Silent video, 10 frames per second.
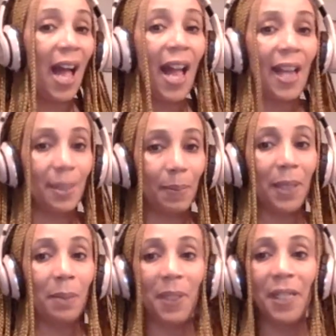I
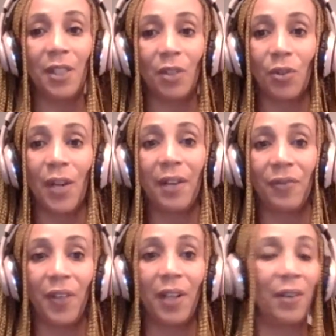expect the police to try to
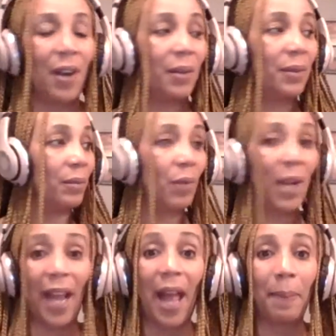figure out
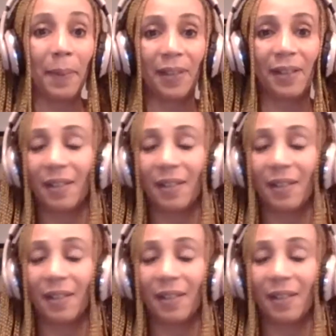what happened,